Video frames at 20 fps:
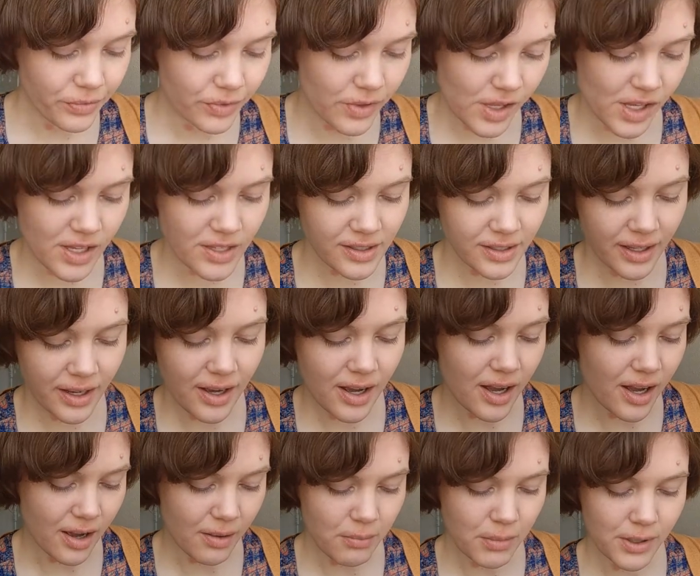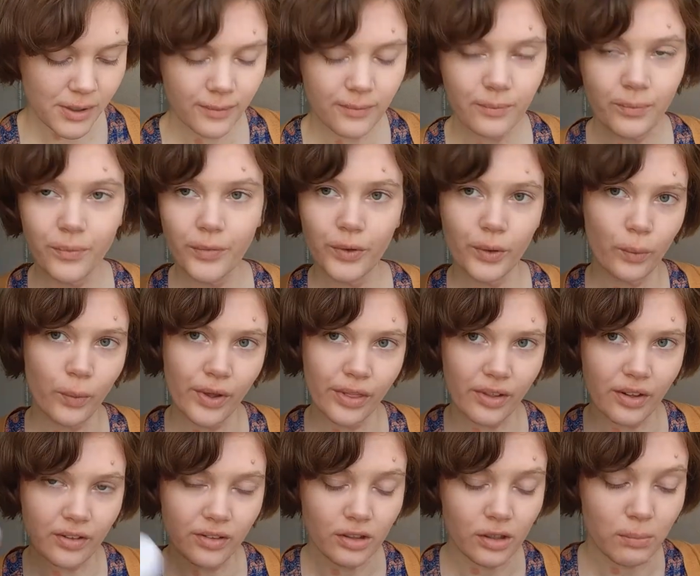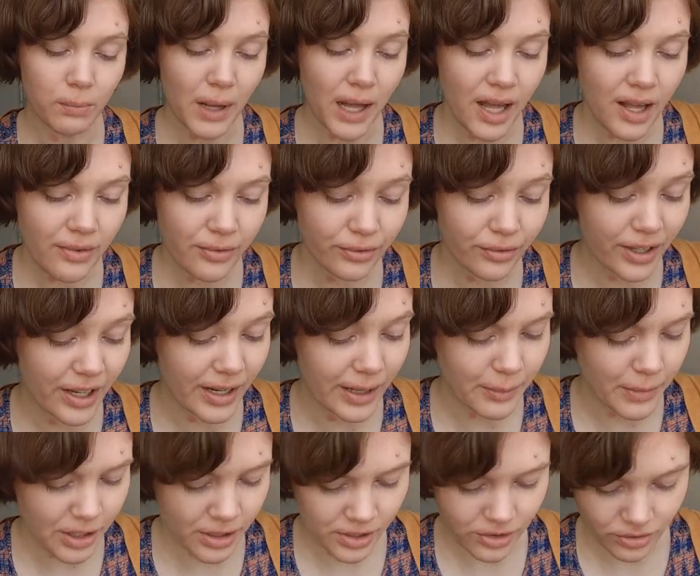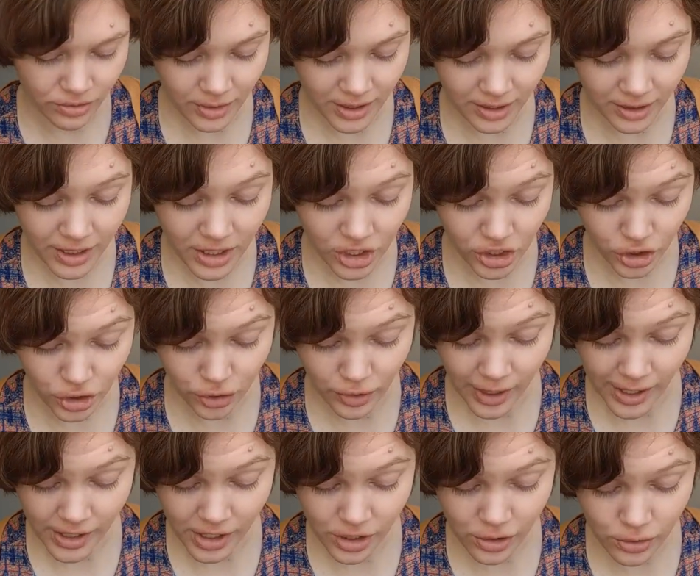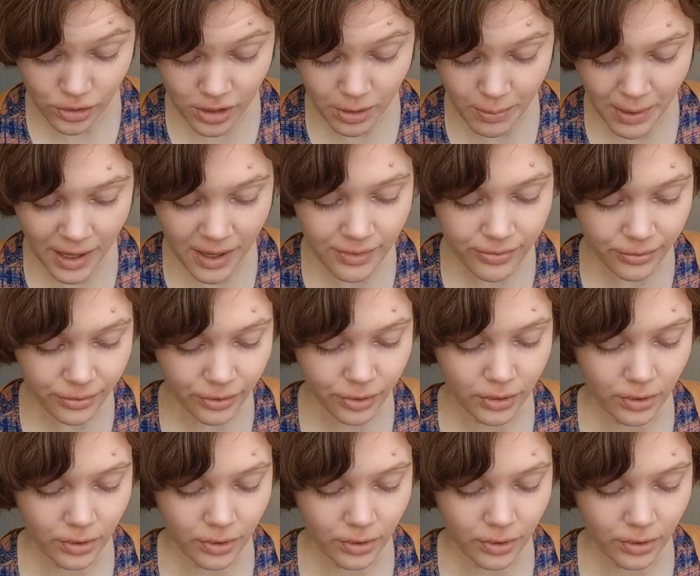these come with a little puff, and I'm going to at least try to use the puff